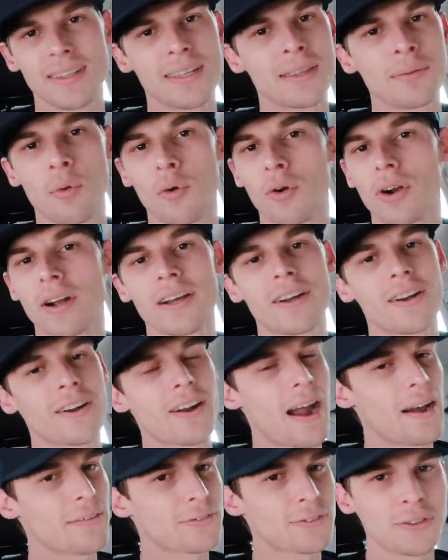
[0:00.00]
in the morning
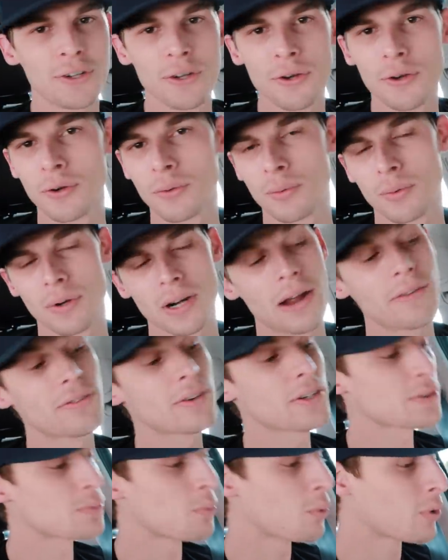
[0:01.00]
or afternoon or
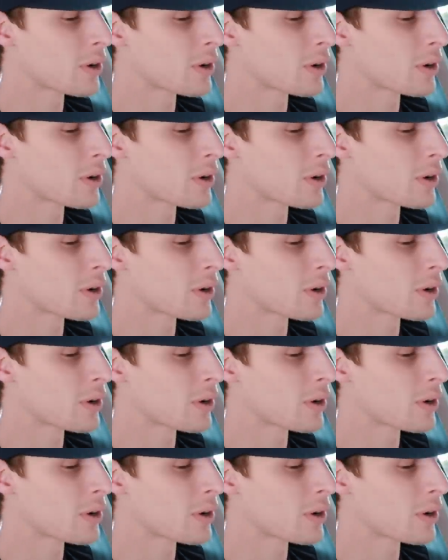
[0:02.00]
whatever, it's